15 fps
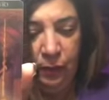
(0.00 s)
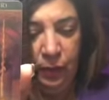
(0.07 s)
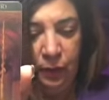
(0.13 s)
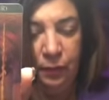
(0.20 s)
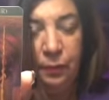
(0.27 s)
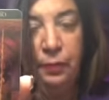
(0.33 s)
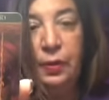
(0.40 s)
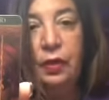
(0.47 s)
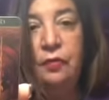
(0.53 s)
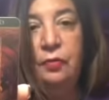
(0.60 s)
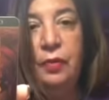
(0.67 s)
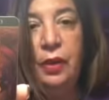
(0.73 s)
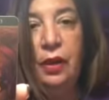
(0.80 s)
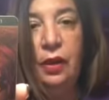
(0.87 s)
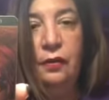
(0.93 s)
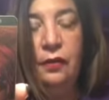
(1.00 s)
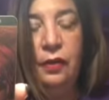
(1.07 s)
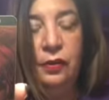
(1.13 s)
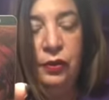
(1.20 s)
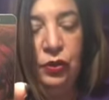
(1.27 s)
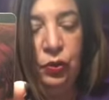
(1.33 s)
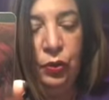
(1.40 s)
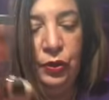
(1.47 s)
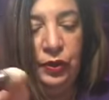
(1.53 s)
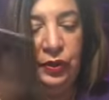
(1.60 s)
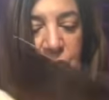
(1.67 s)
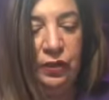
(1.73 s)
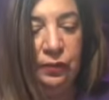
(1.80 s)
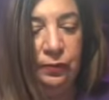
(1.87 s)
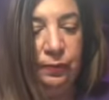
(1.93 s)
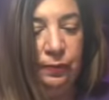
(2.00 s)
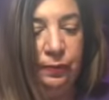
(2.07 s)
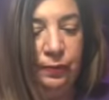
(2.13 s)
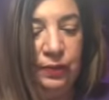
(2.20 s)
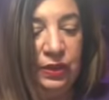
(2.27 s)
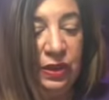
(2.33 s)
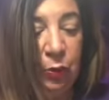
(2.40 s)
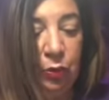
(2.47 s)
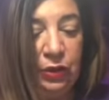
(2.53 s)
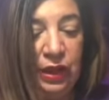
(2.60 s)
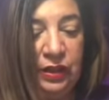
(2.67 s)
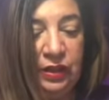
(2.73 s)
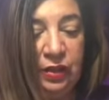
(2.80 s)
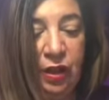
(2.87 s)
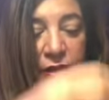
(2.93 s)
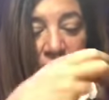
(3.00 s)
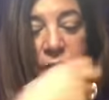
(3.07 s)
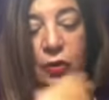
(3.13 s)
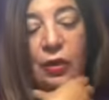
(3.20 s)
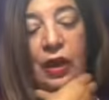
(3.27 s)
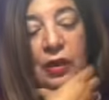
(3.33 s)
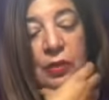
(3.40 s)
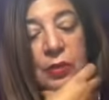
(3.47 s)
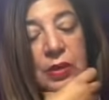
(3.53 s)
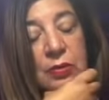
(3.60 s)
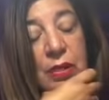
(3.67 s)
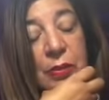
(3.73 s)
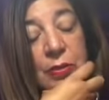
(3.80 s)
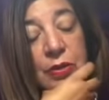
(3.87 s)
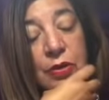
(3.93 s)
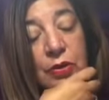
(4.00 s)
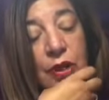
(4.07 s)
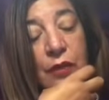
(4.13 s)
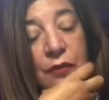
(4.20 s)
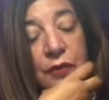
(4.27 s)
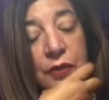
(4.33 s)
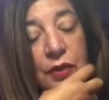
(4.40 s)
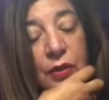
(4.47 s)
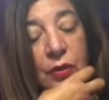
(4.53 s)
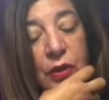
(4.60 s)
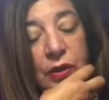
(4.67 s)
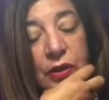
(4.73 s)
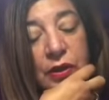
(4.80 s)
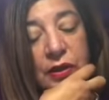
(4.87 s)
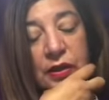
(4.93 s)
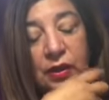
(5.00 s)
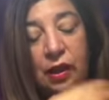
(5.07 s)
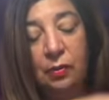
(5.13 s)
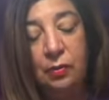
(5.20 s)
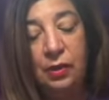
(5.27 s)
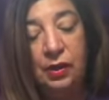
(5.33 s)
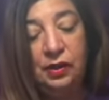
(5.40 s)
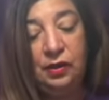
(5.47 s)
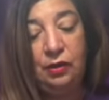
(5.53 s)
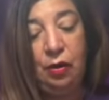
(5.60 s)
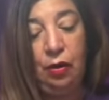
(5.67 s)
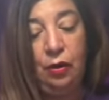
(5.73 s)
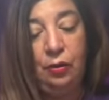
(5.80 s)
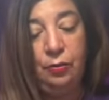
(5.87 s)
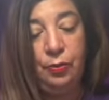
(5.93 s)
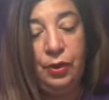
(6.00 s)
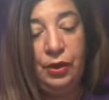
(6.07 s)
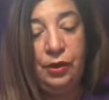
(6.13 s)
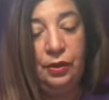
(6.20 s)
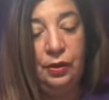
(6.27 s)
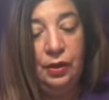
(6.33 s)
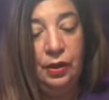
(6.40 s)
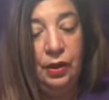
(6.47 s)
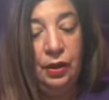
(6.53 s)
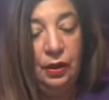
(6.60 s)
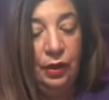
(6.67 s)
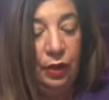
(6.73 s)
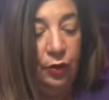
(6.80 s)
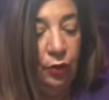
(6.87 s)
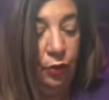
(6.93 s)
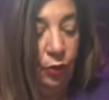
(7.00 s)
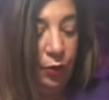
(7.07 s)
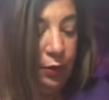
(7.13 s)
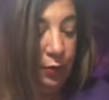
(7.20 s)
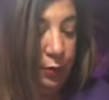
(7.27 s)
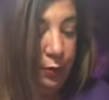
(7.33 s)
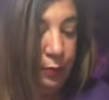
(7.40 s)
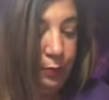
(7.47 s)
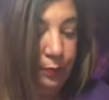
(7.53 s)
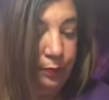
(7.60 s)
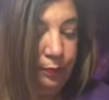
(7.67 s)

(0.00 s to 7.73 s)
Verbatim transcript: of, of, of, of Swords. Someone that's not in their element. Maybe you're not feeling well at this time because of the heartbreak that you're going through.